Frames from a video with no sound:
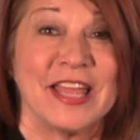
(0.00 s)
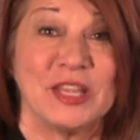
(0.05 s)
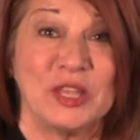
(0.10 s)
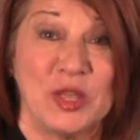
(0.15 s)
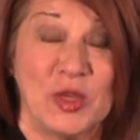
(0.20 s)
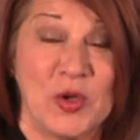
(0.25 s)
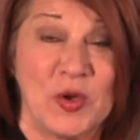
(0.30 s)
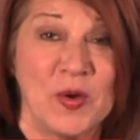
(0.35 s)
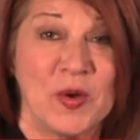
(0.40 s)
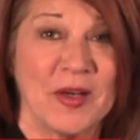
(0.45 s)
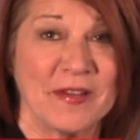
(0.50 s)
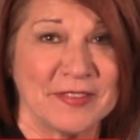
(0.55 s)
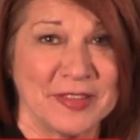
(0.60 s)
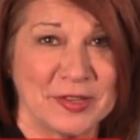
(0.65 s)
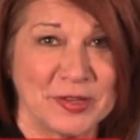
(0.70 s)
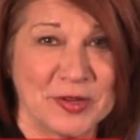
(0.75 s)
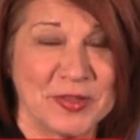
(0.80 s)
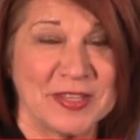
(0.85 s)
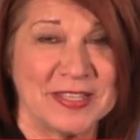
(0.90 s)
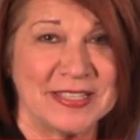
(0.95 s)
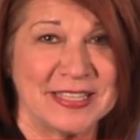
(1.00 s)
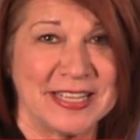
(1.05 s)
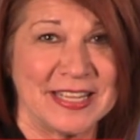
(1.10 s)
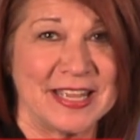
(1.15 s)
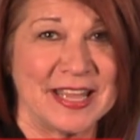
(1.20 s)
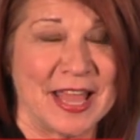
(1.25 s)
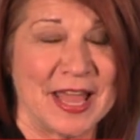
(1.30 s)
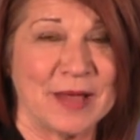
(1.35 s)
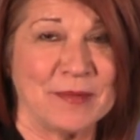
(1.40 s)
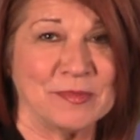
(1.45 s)
and you have entered the
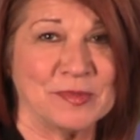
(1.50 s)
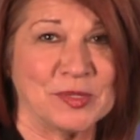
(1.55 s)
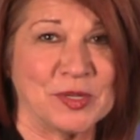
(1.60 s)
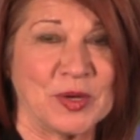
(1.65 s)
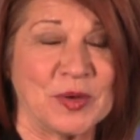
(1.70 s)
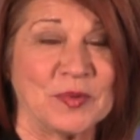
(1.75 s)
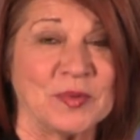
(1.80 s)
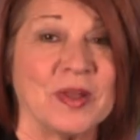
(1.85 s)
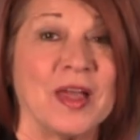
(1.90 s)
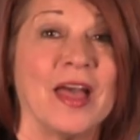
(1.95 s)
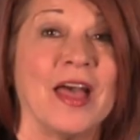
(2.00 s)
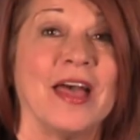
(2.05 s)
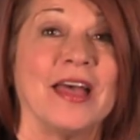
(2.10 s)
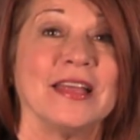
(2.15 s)
DM Zone.